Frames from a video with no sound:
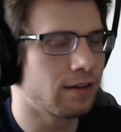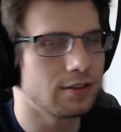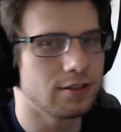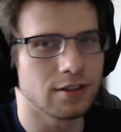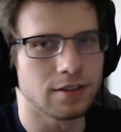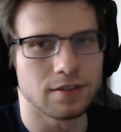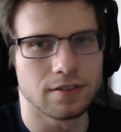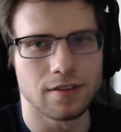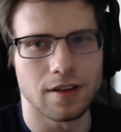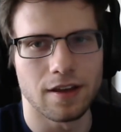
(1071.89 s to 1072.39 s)

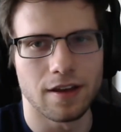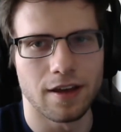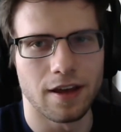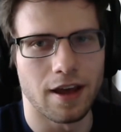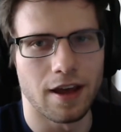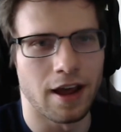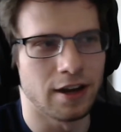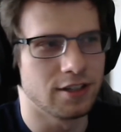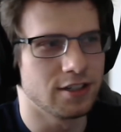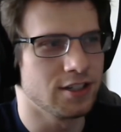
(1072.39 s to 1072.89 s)
just
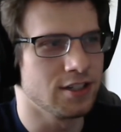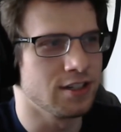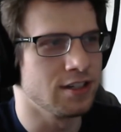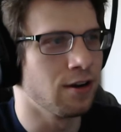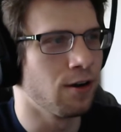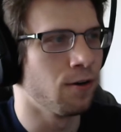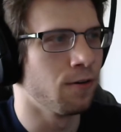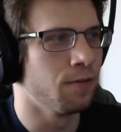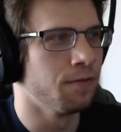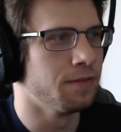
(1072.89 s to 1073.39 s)
ecchi
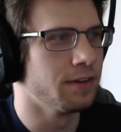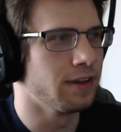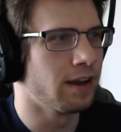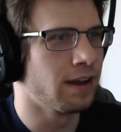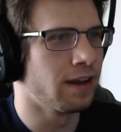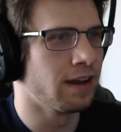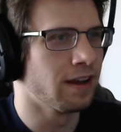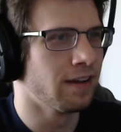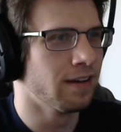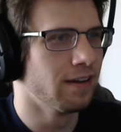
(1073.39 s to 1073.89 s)

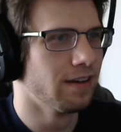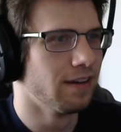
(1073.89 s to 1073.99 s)
OVA